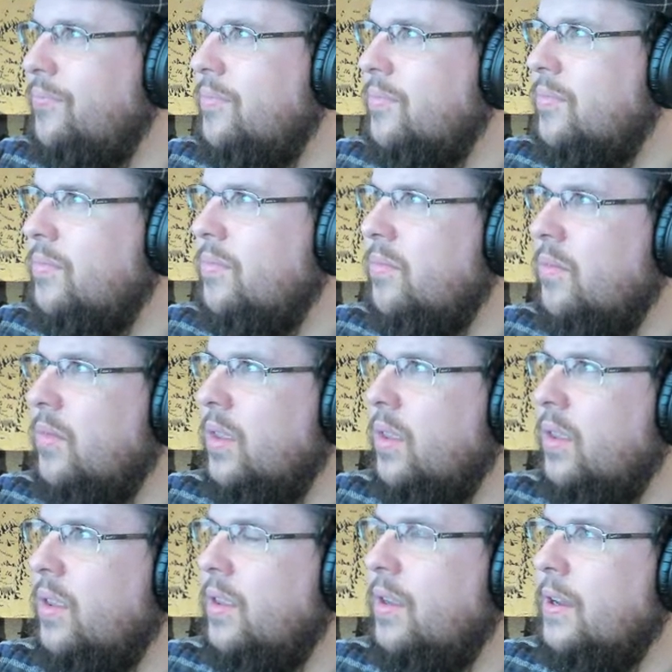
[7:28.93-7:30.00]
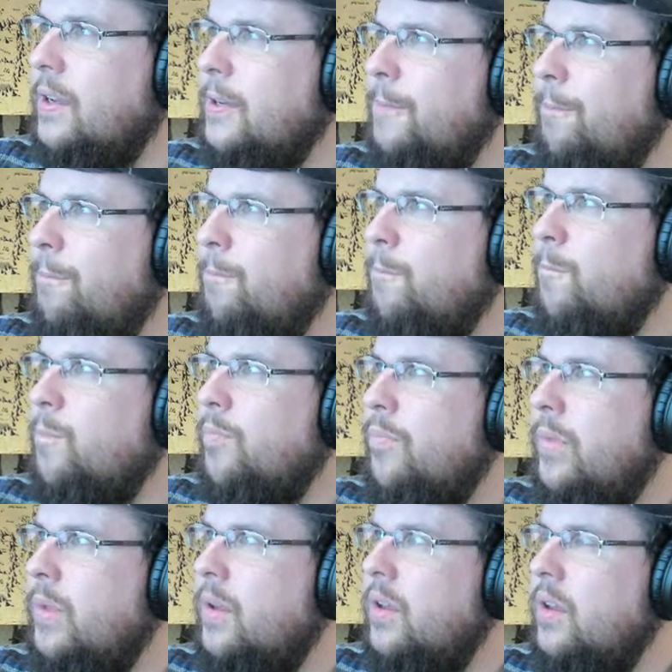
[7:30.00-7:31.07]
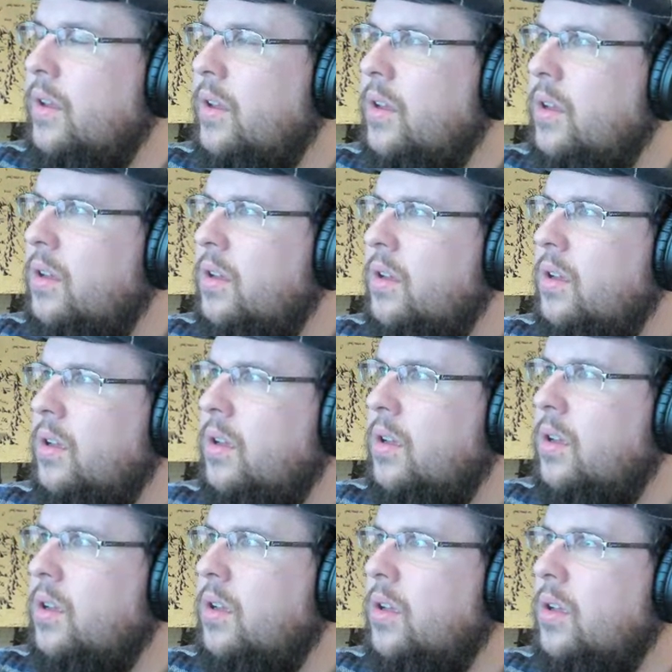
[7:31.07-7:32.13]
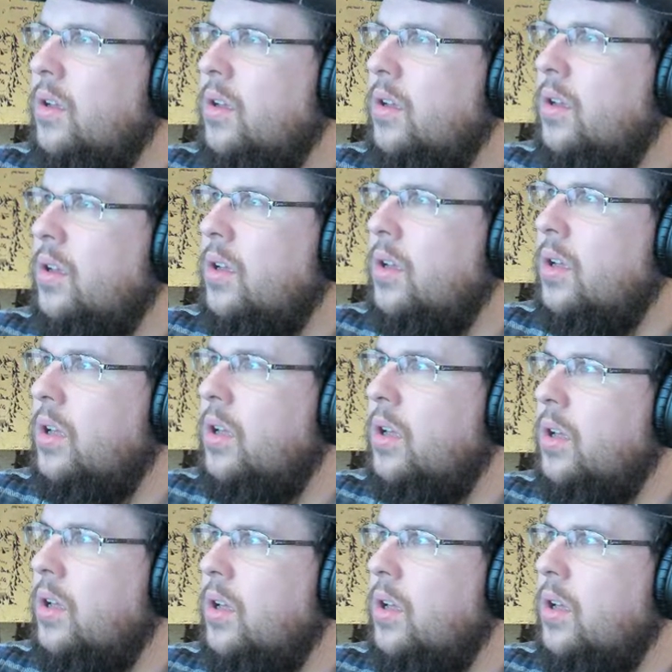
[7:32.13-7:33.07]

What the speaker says: And so just being given the opportunity to begin to